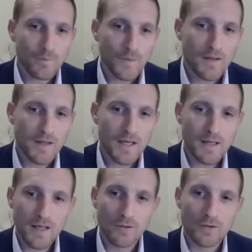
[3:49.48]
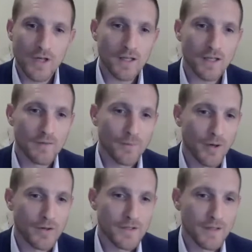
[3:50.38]
The alternative
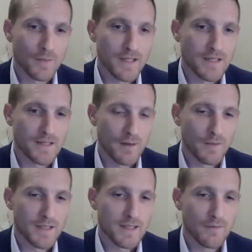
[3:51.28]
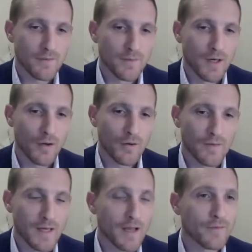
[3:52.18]
approach that we see from a lot of
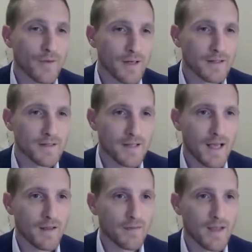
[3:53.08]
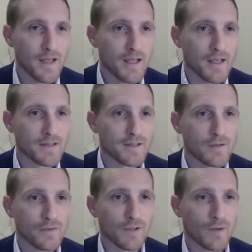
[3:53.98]
the other funders out there is
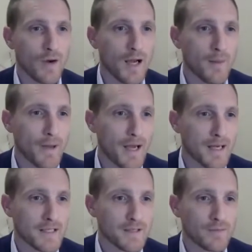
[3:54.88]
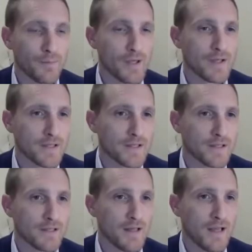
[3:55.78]
to require parties to
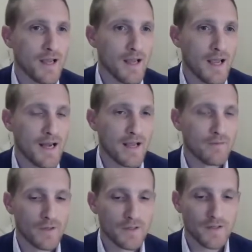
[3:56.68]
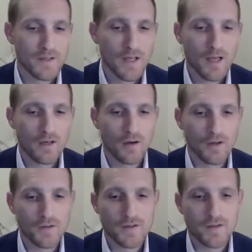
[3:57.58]
purchase an adverse
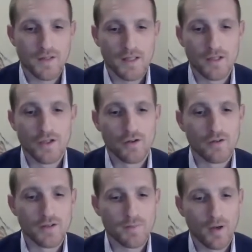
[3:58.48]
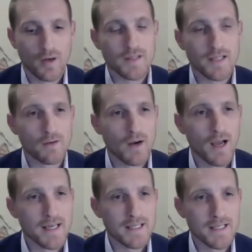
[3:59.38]
costs insurance policy, or
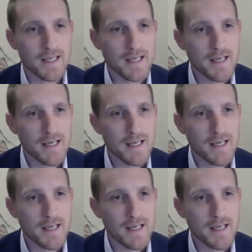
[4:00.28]
ATE